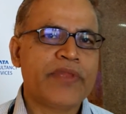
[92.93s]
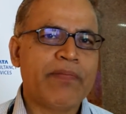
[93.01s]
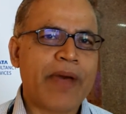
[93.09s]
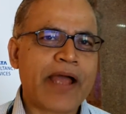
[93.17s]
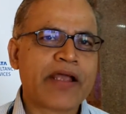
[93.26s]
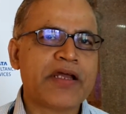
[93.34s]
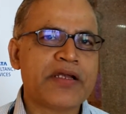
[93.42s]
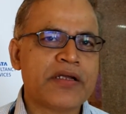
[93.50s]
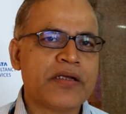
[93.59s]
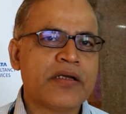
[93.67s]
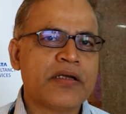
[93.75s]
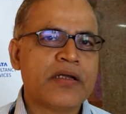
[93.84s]
the back-end
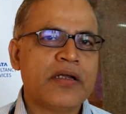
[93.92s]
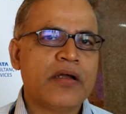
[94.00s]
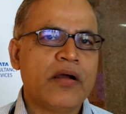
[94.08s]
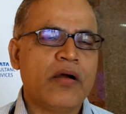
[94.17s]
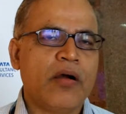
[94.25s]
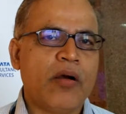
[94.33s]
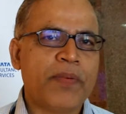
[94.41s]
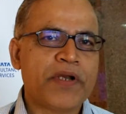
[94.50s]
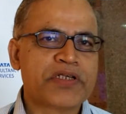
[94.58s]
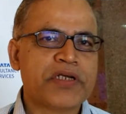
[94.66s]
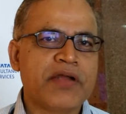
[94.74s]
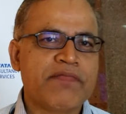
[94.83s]
operational